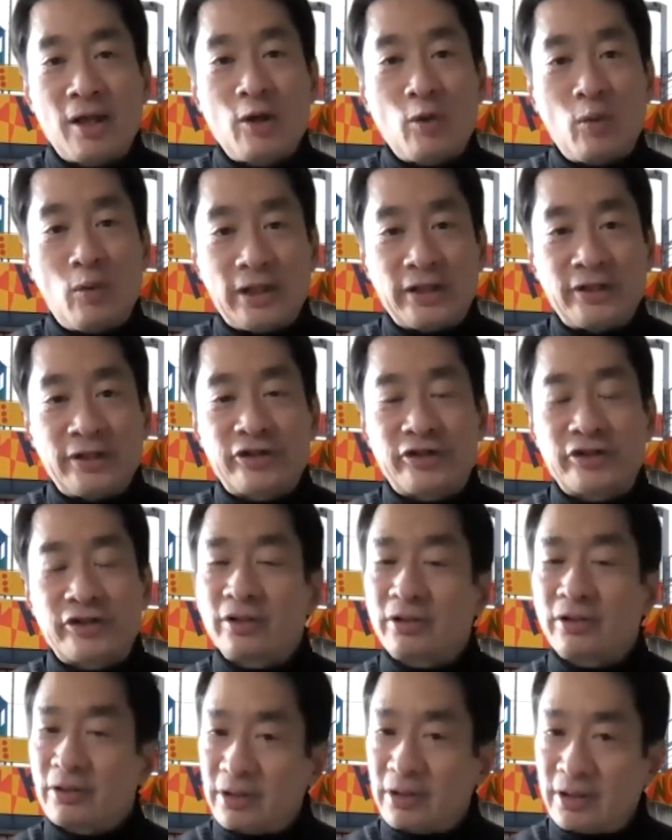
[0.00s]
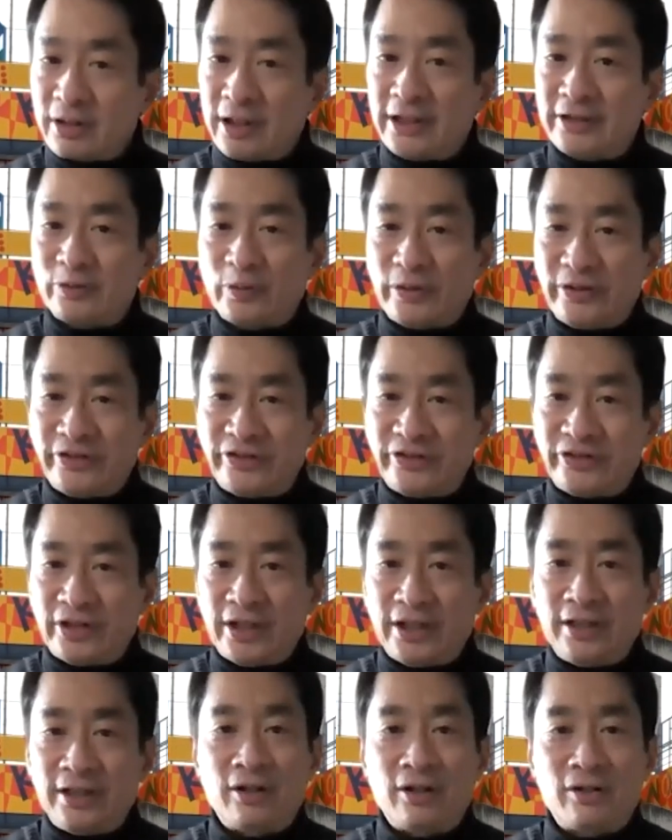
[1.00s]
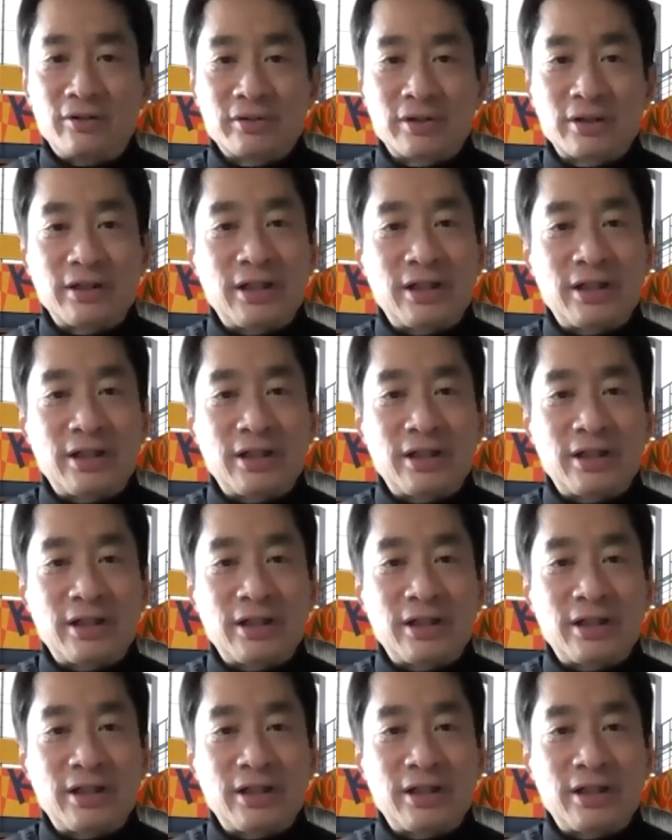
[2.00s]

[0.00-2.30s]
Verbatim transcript: which, as we've seen,